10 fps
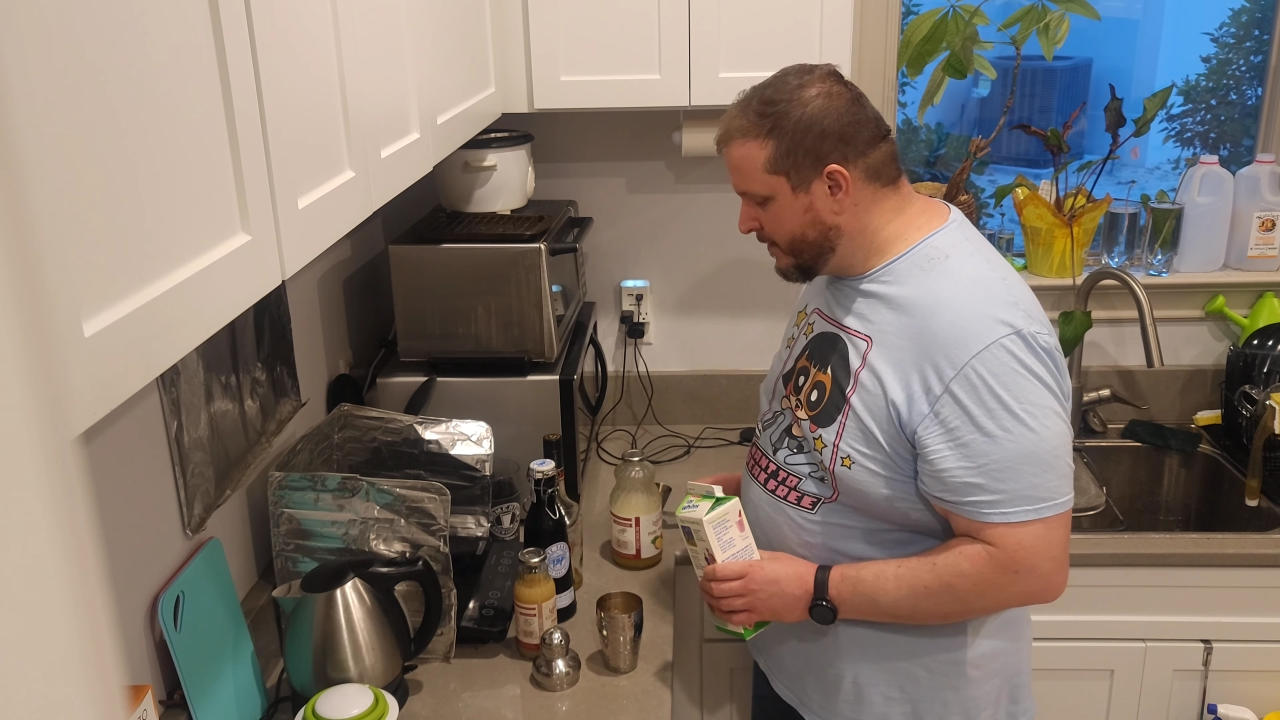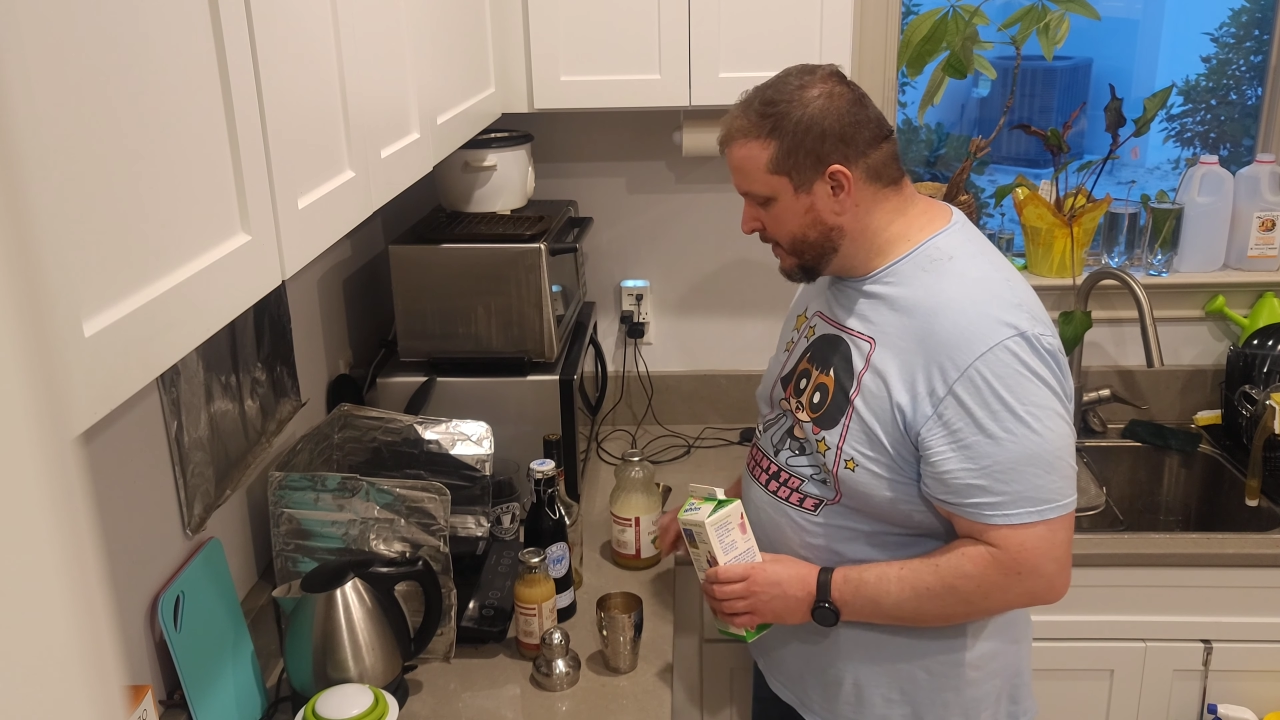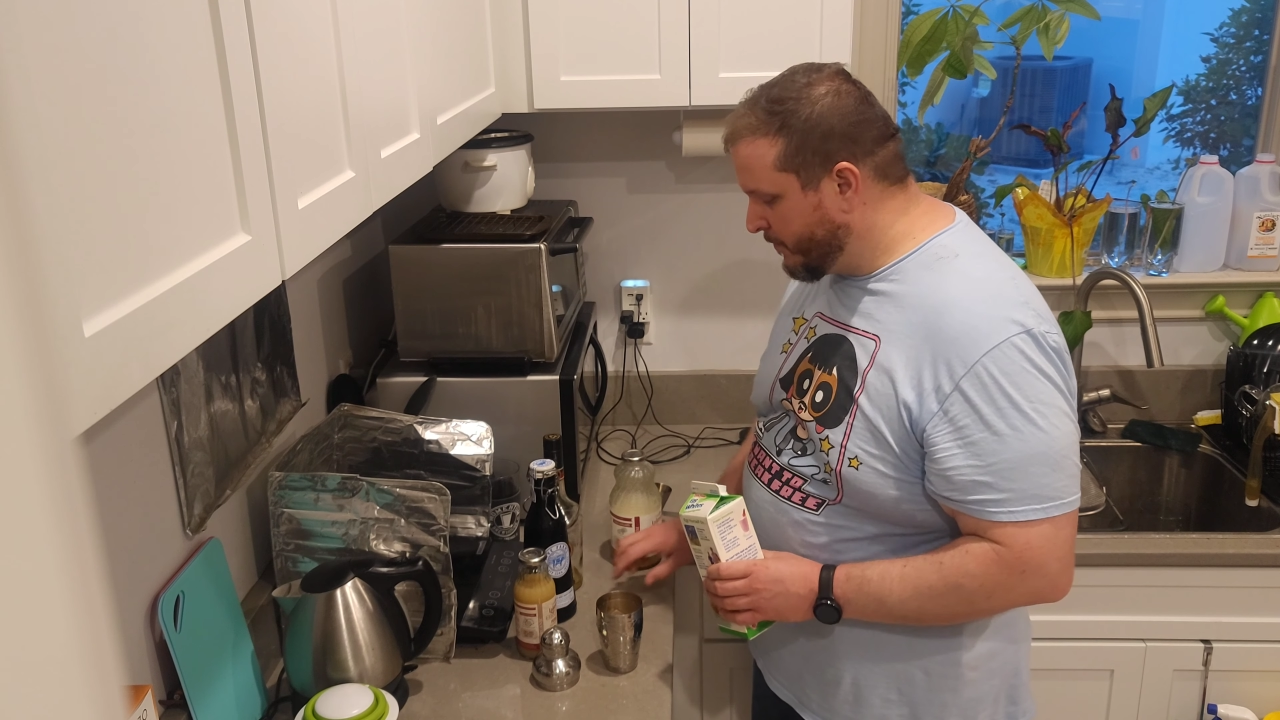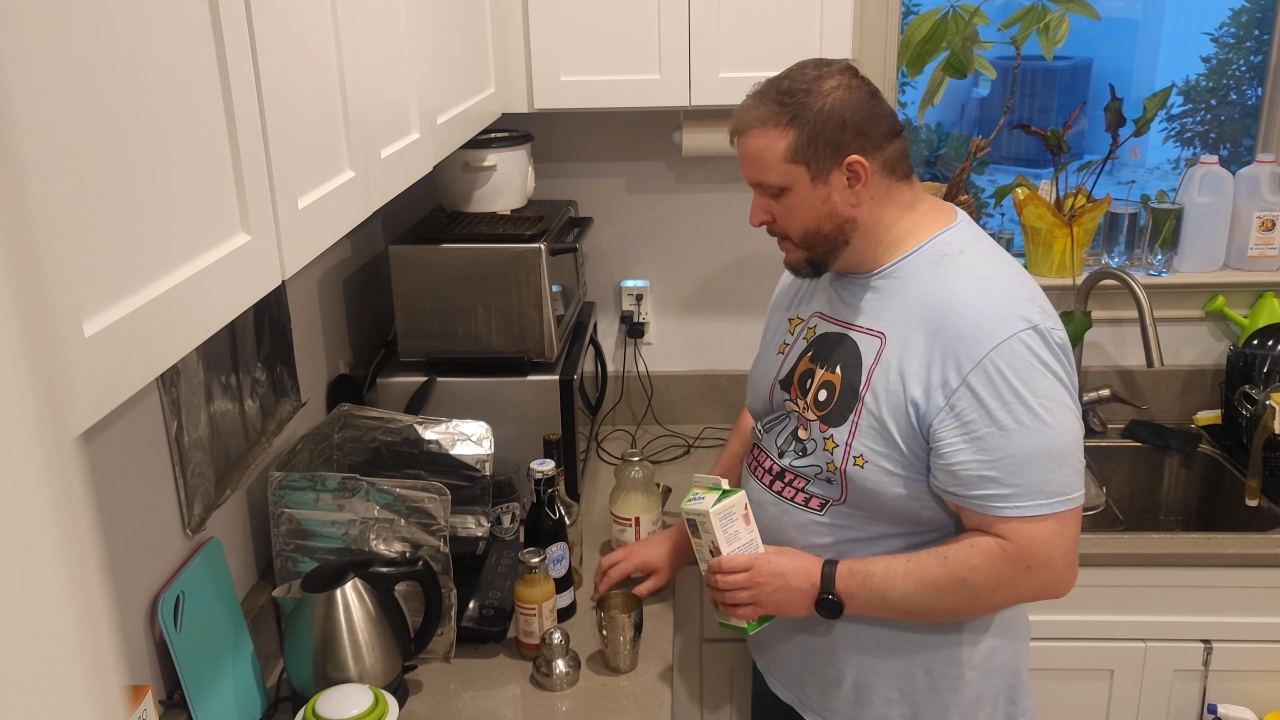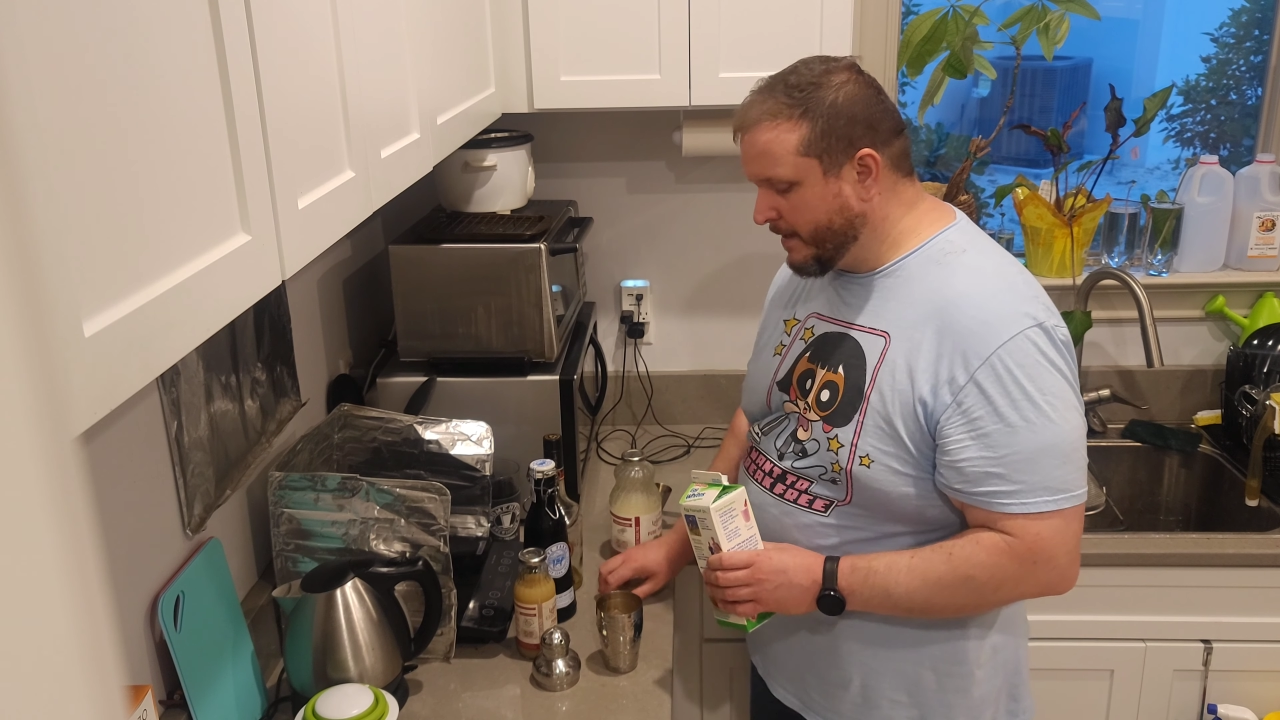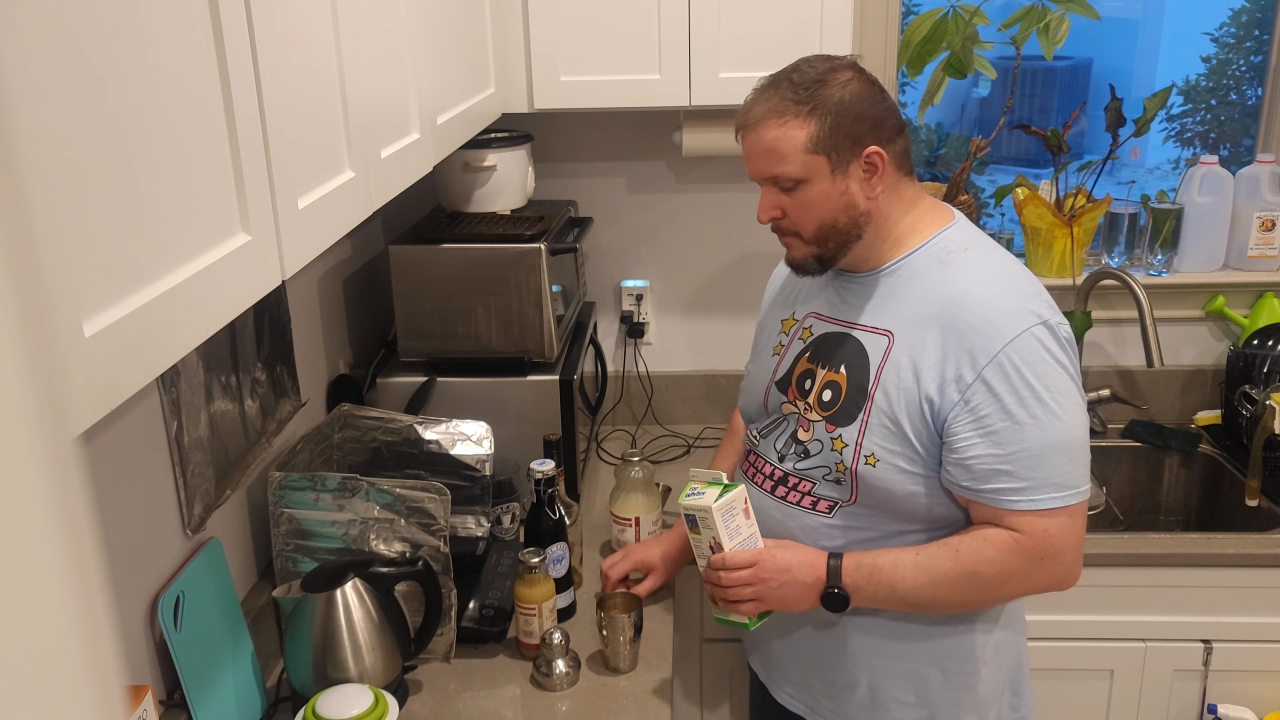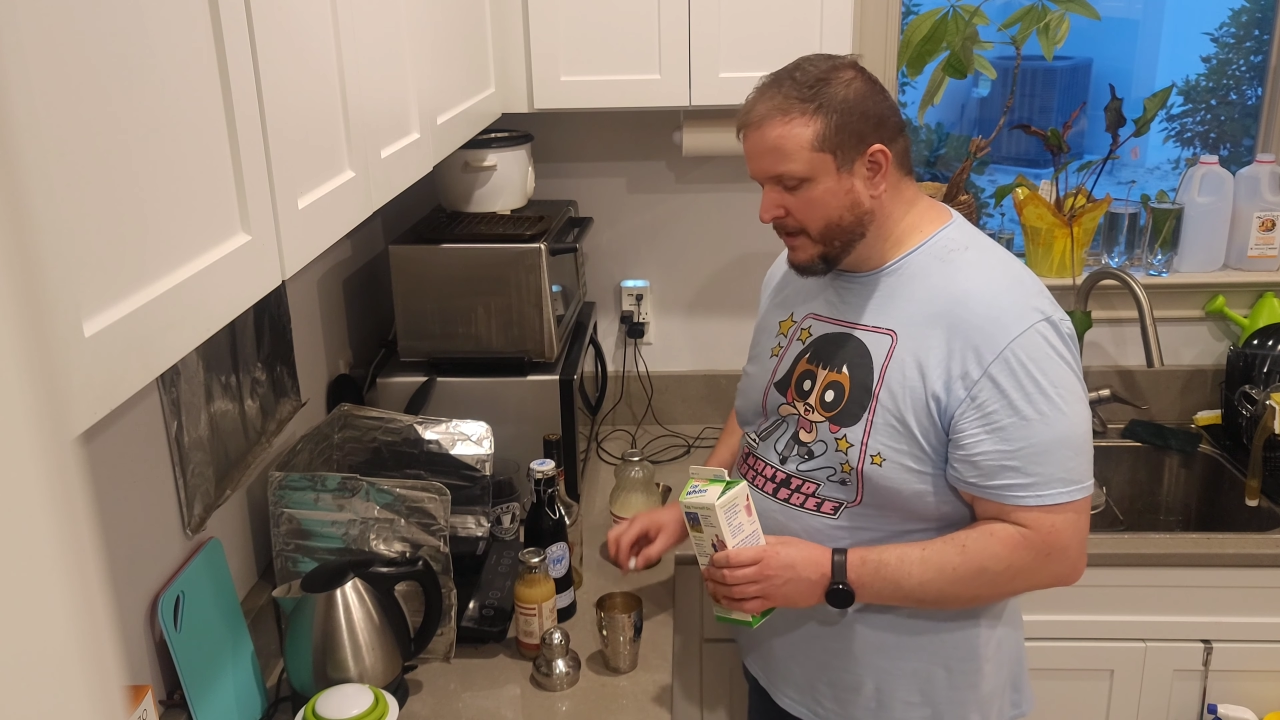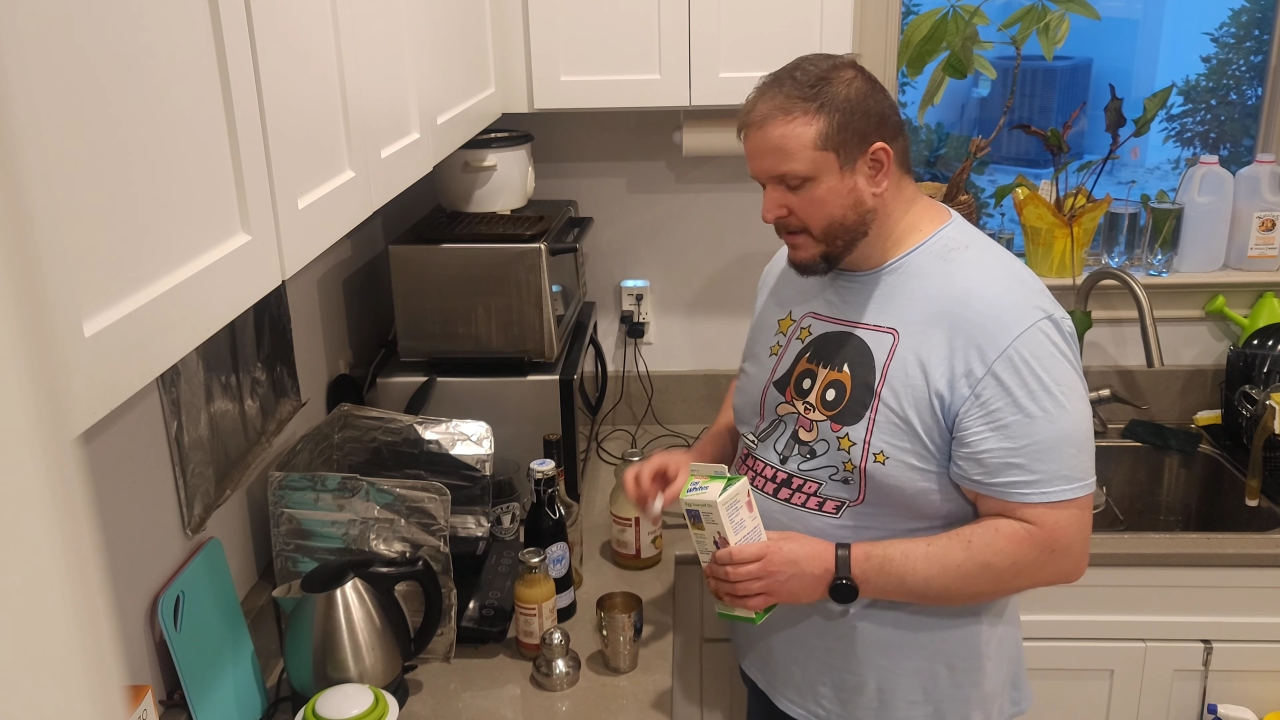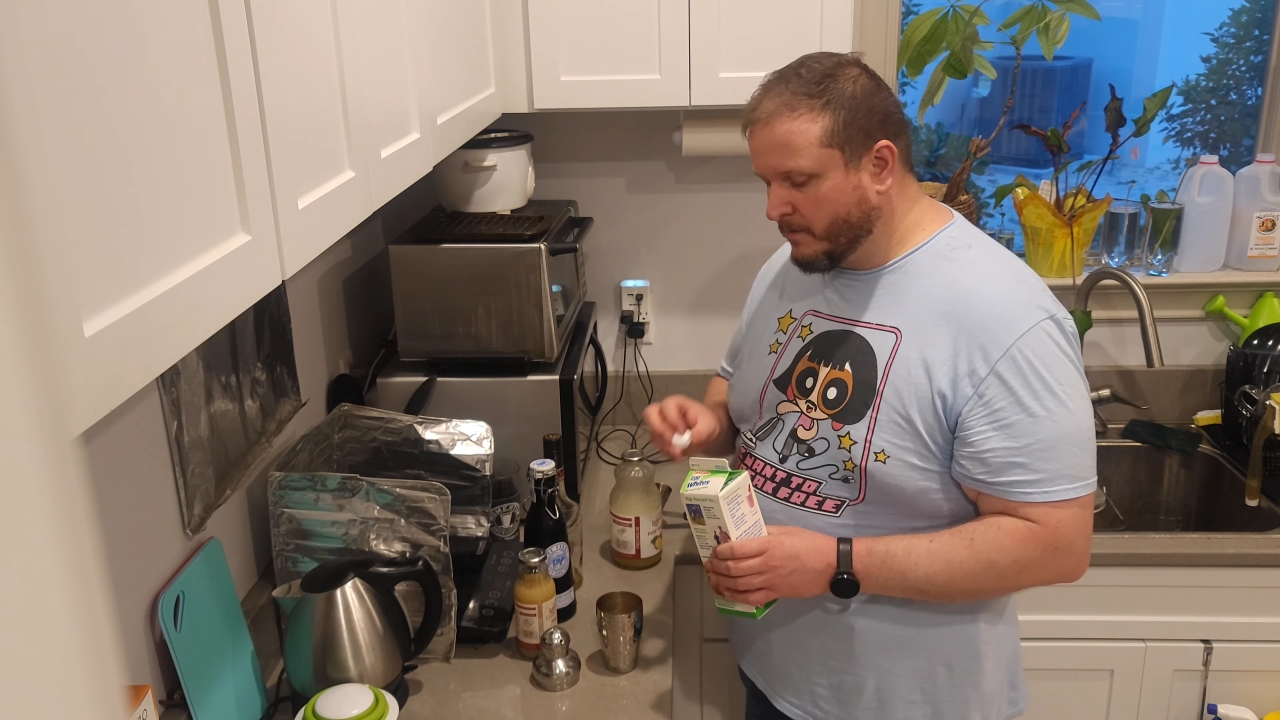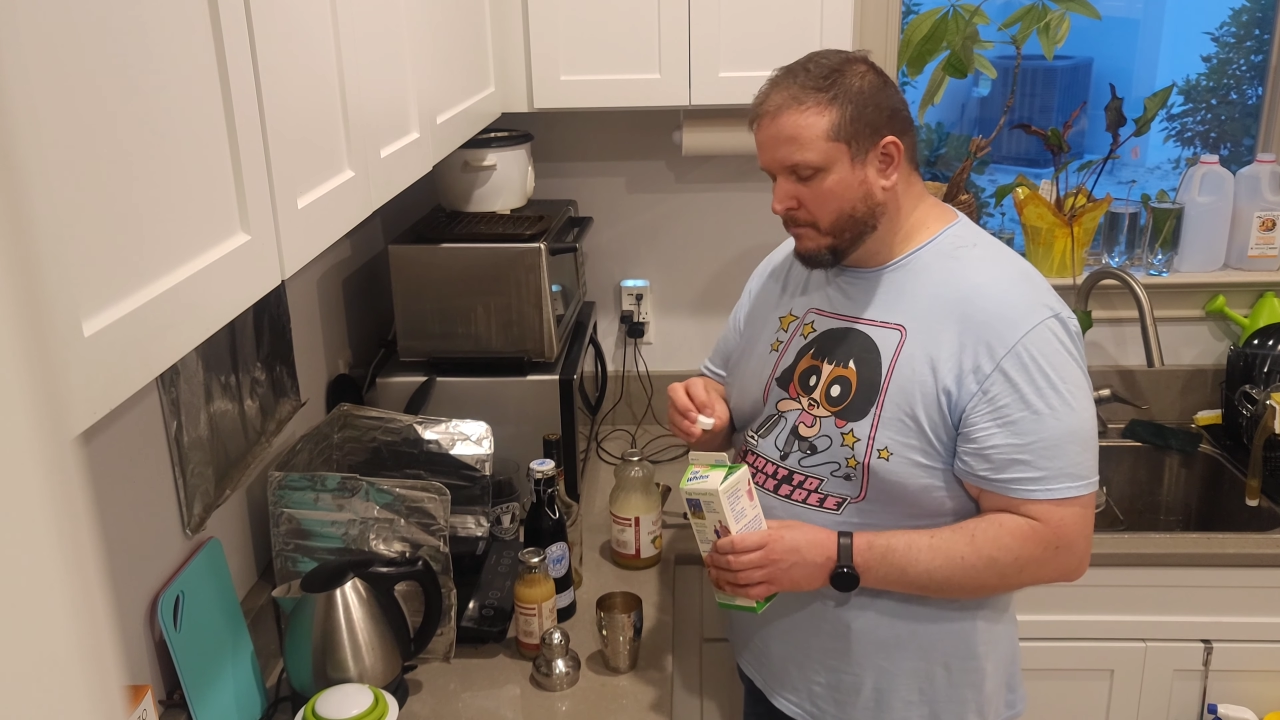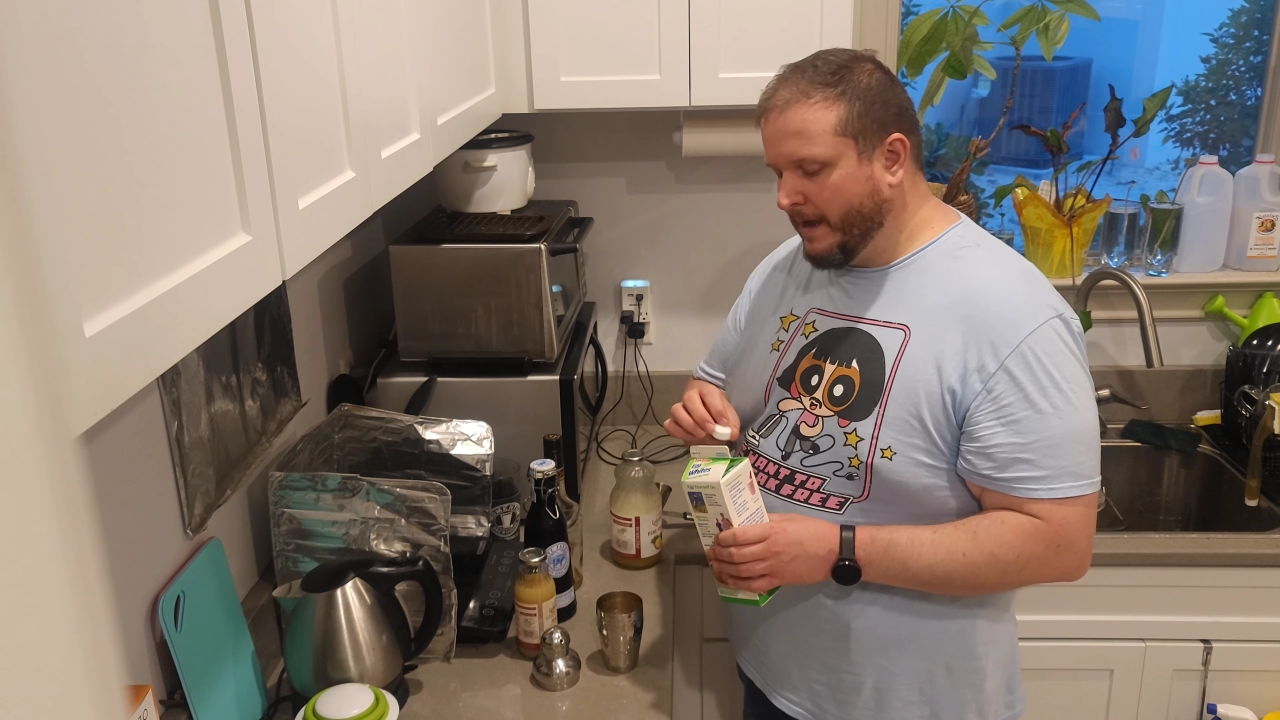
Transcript: liquid egg whites are